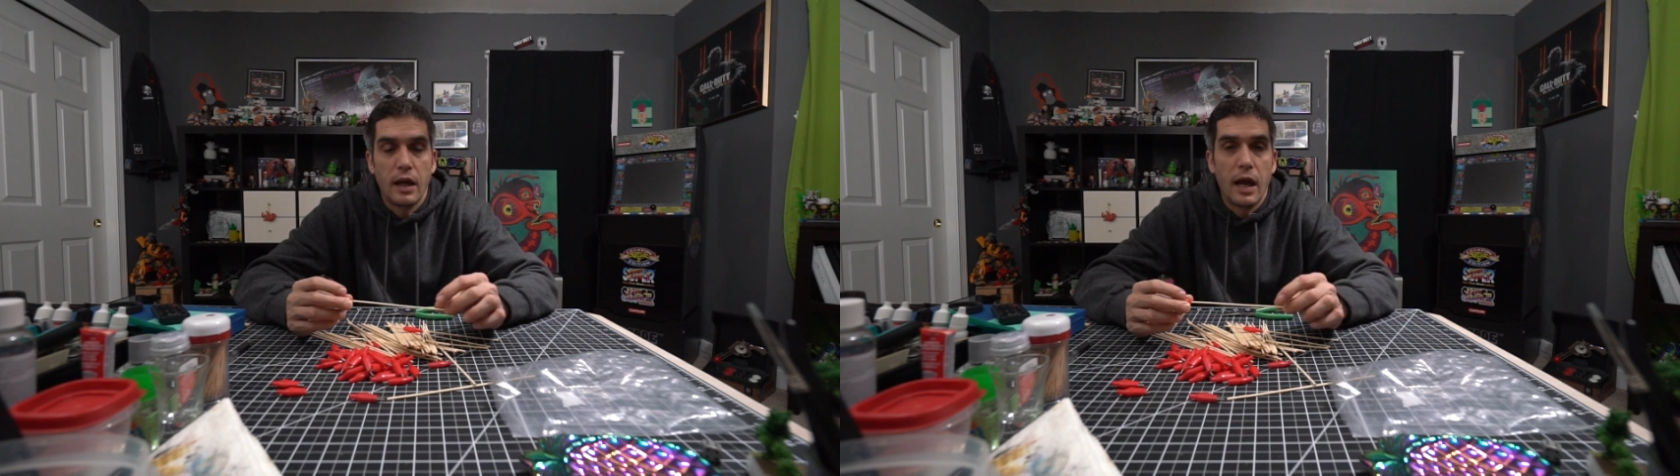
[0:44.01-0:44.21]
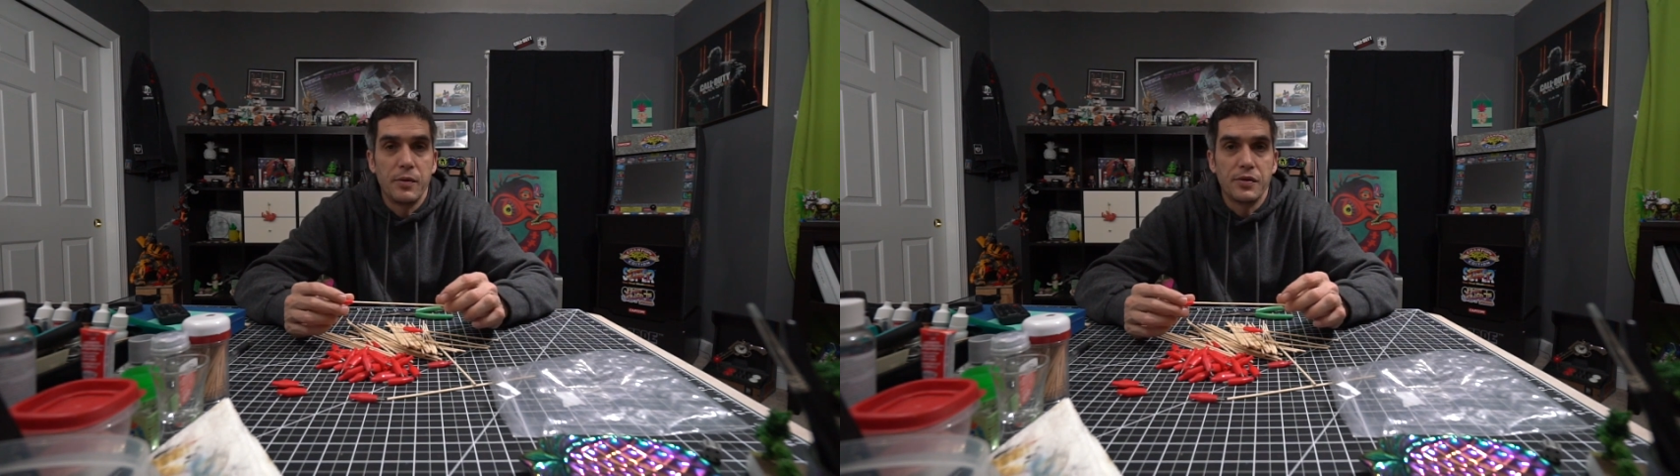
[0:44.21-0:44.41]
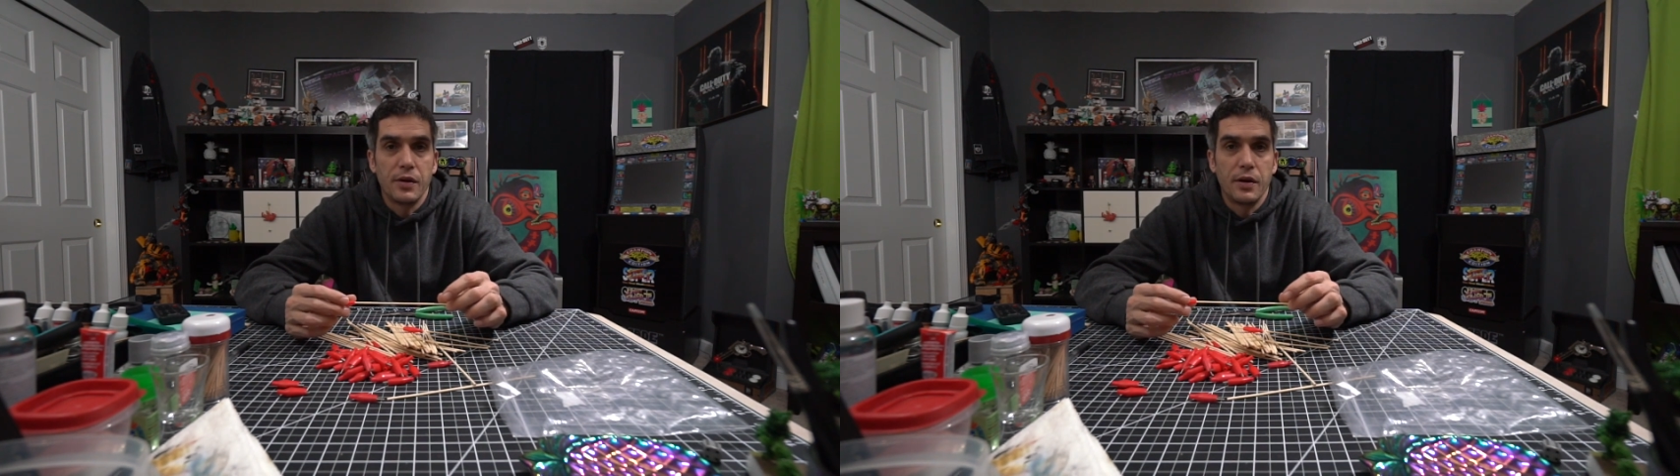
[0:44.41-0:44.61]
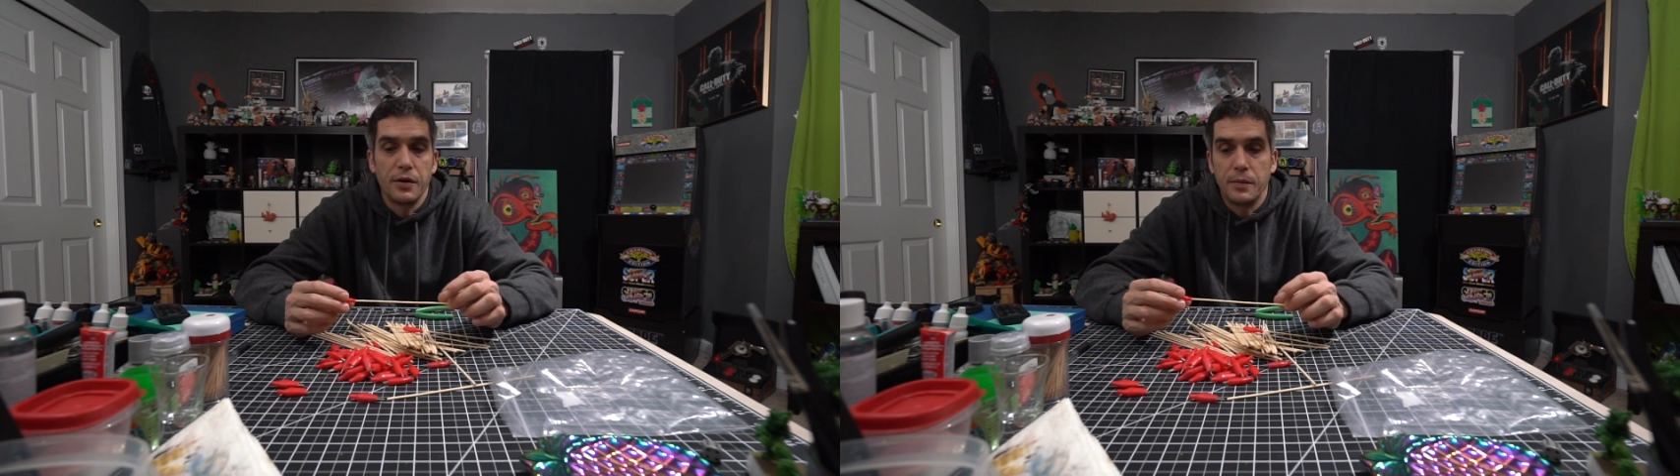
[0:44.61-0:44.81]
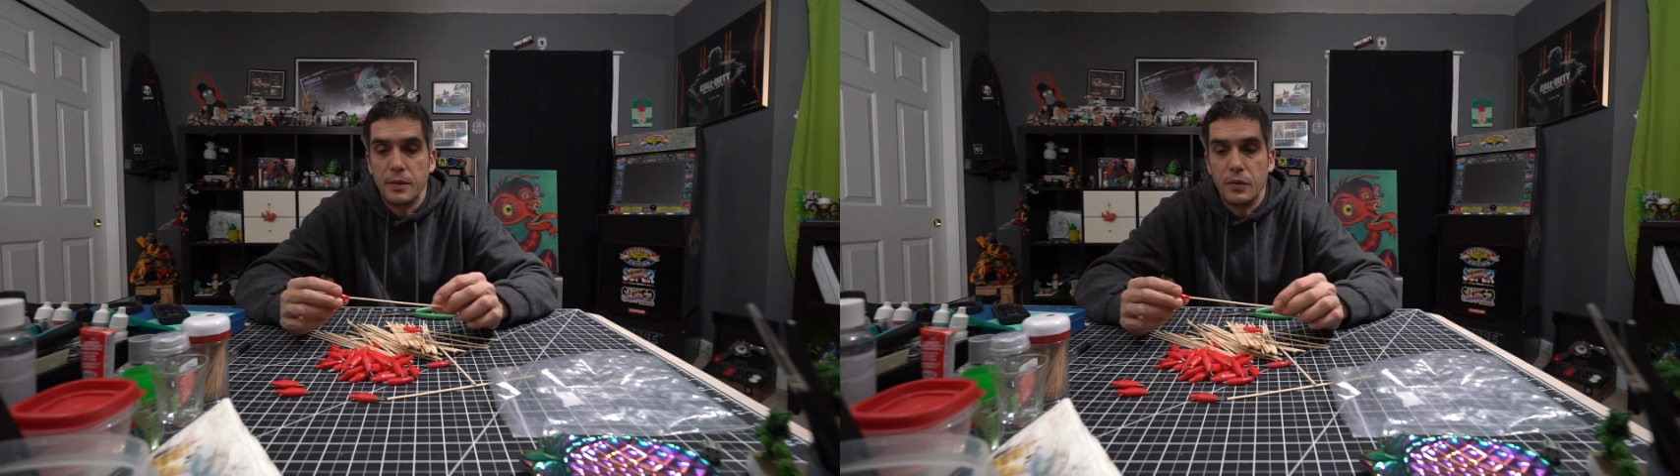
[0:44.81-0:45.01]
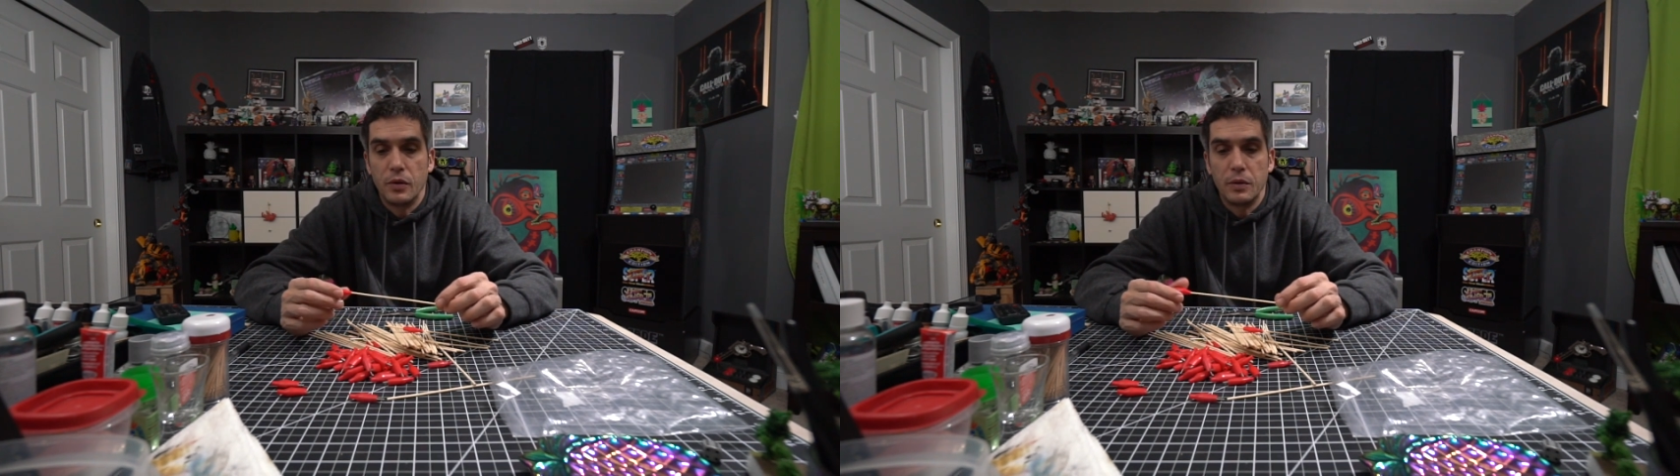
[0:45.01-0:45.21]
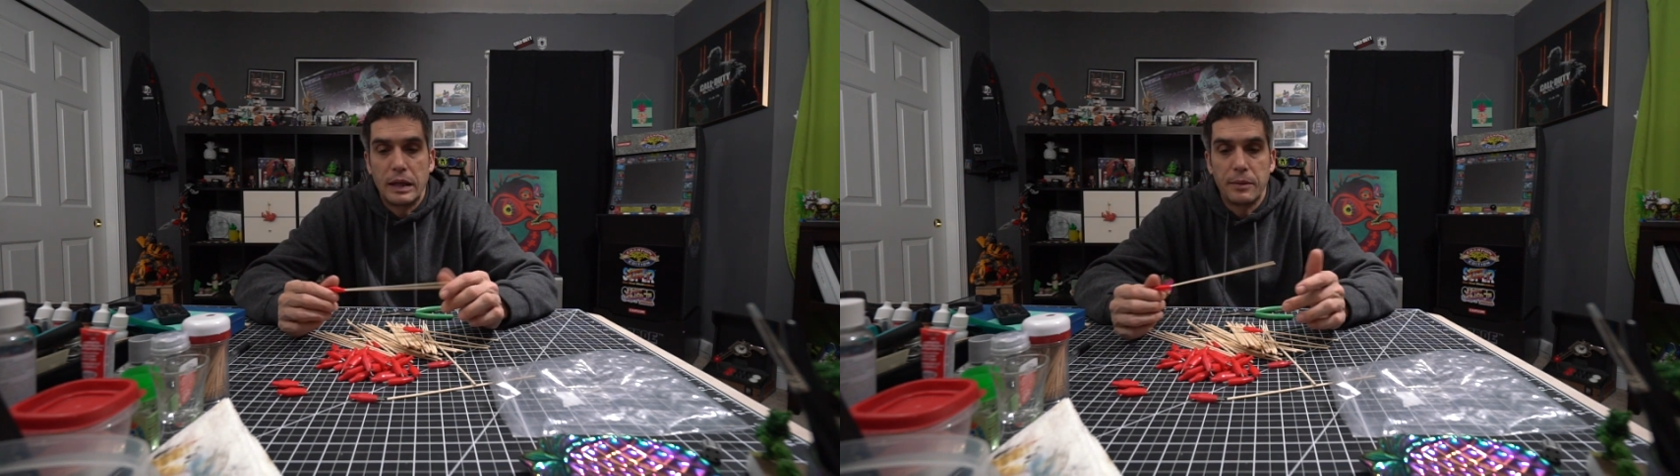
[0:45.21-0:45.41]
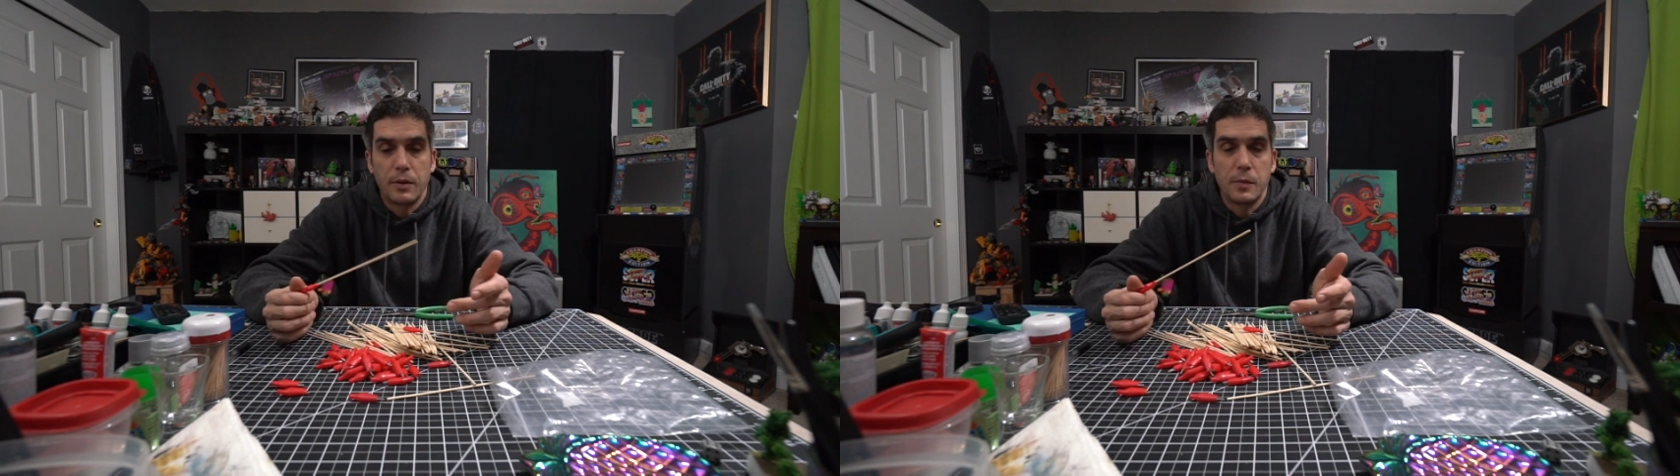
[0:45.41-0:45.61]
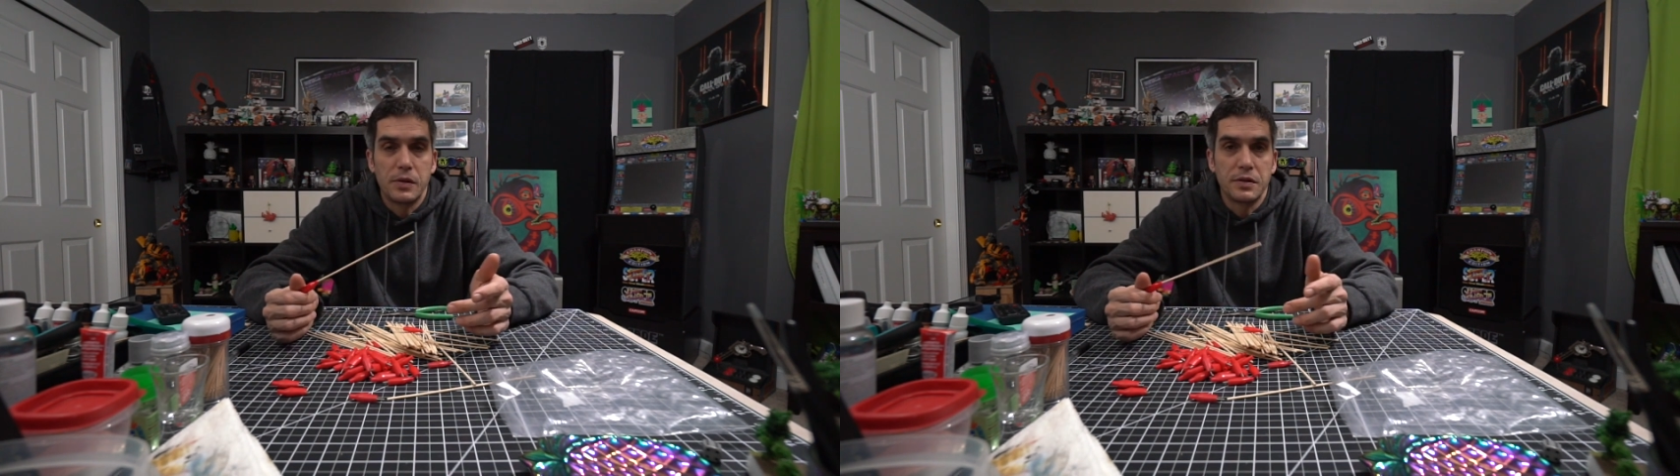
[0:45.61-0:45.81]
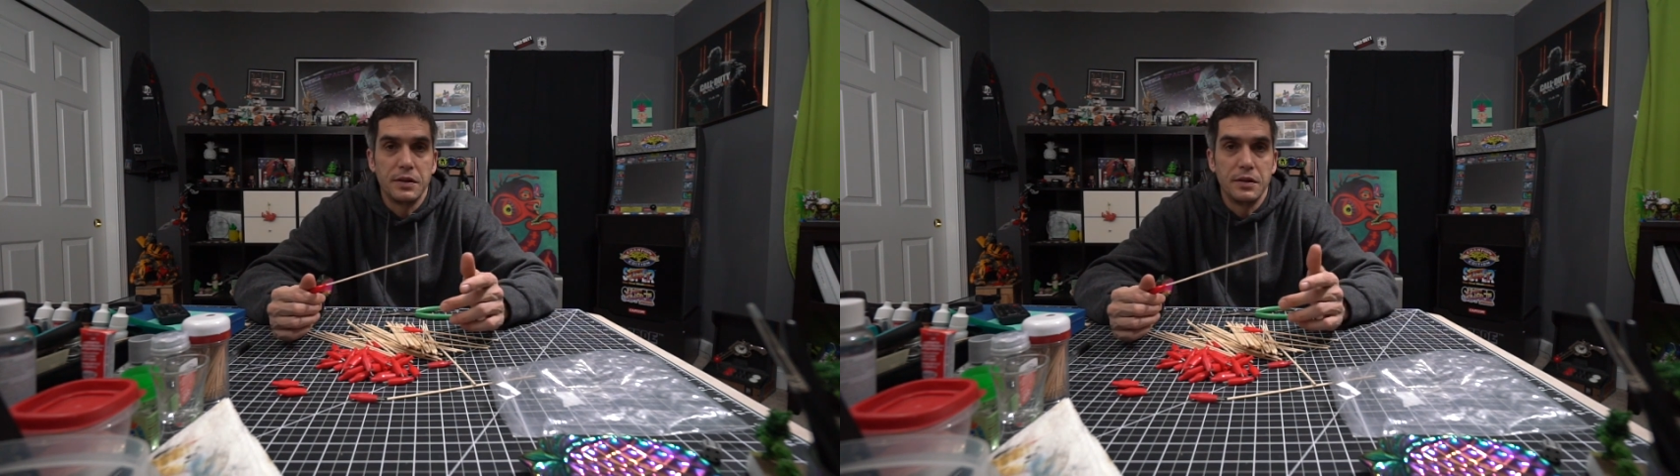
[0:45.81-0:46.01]
Amazon or people like
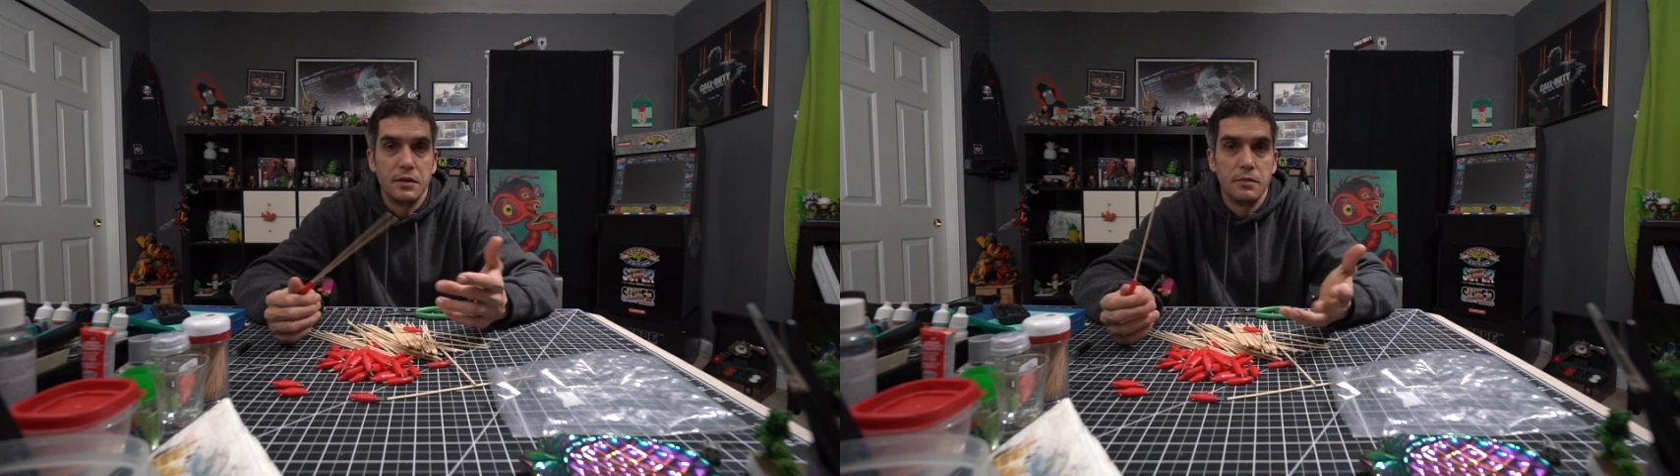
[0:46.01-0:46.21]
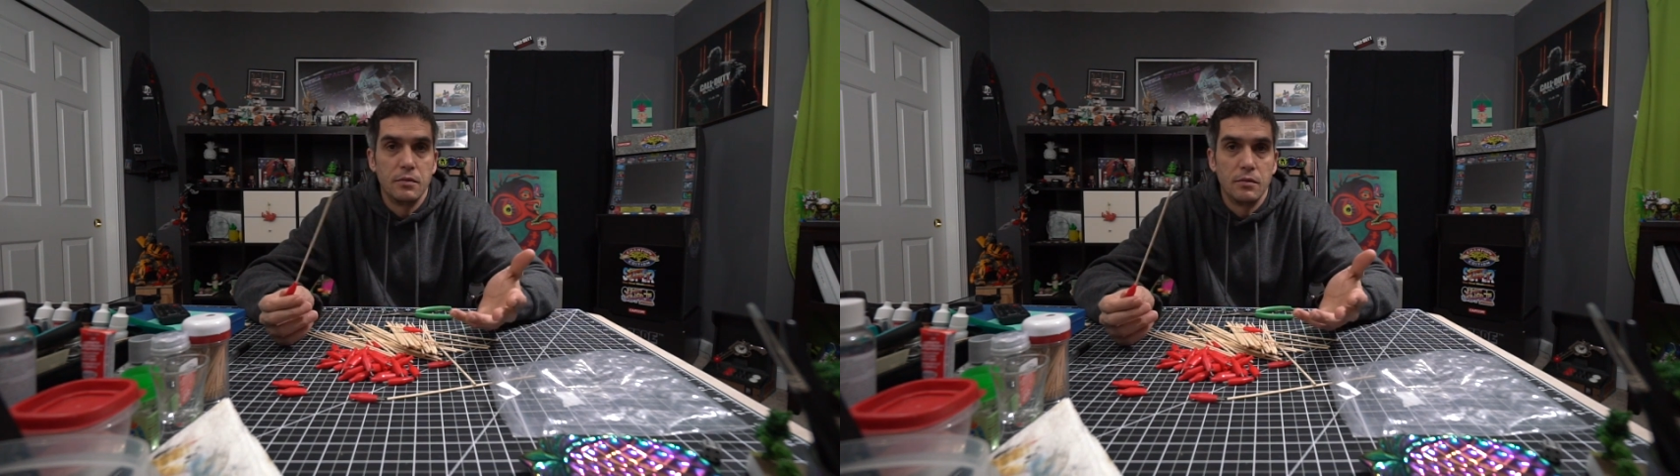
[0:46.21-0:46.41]
purposely